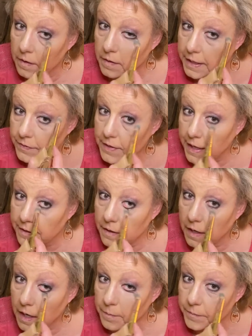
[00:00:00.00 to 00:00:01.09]
get that
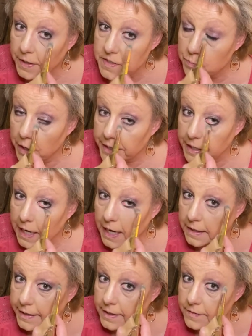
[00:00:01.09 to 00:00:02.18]
nice brightening
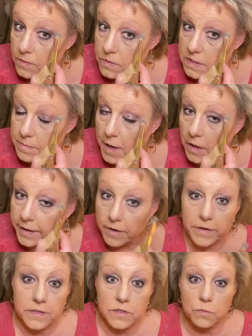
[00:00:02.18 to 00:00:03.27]
highlight in those small
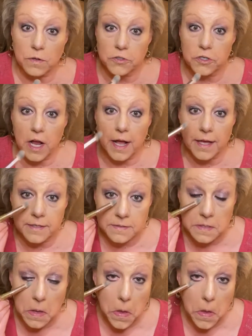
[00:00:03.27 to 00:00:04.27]
areas around your eyes.